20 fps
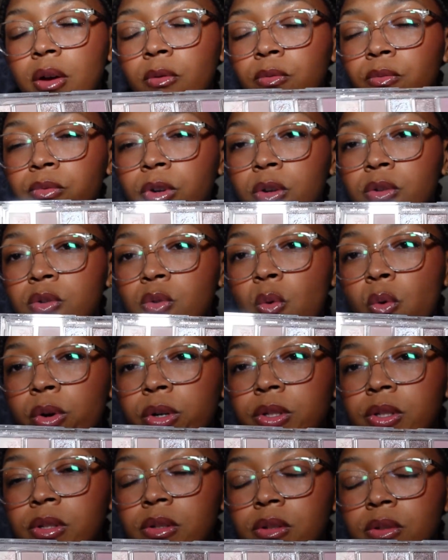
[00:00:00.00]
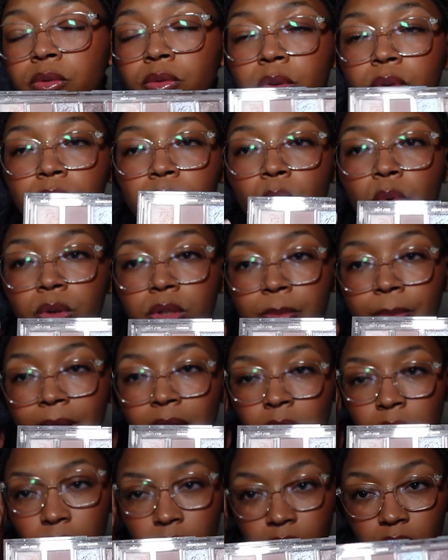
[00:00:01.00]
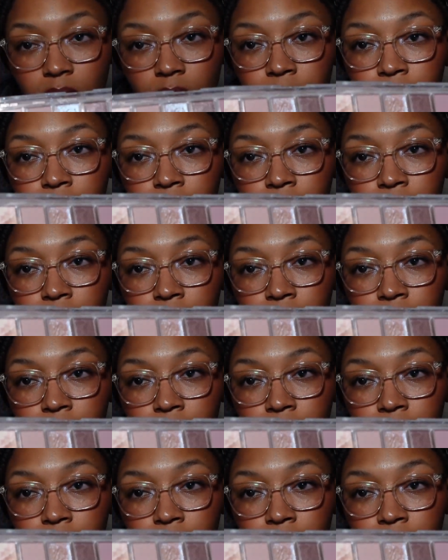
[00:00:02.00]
Rose Quartz, the Rose Quartz palette.